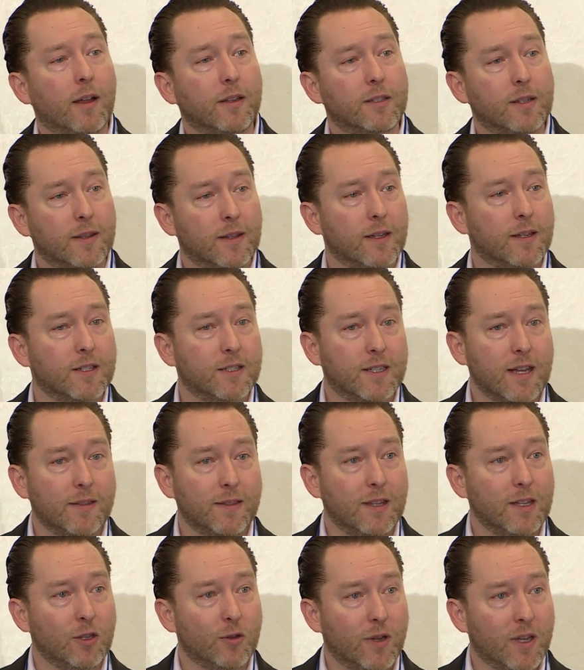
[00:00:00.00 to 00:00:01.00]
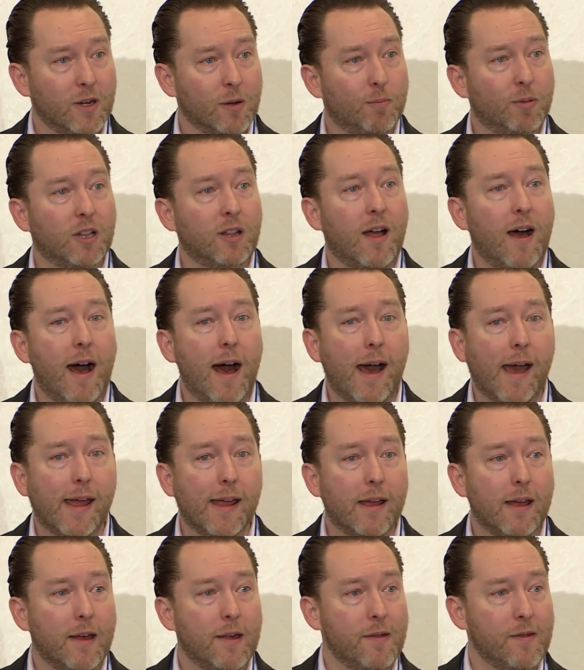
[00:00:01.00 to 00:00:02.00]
to the extent that you can apply